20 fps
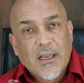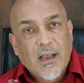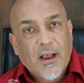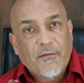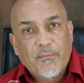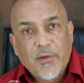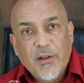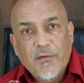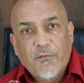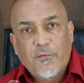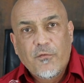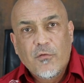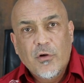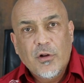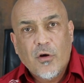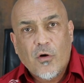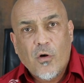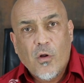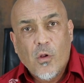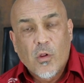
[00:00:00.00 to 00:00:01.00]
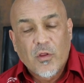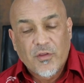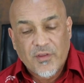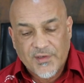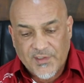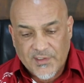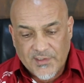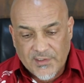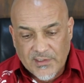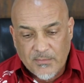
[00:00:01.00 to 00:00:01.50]
I've been through it all. The
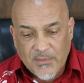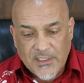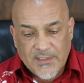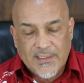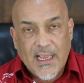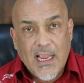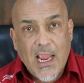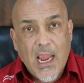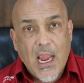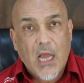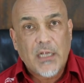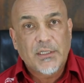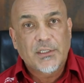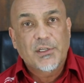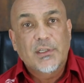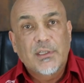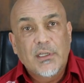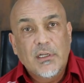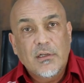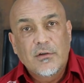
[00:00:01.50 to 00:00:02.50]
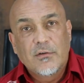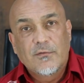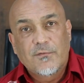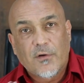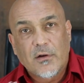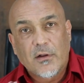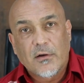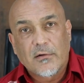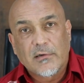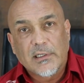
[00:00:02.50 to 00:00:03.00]
system is there. I just need to
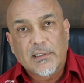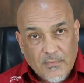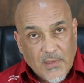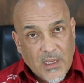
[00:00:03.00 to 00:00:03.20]
follow it.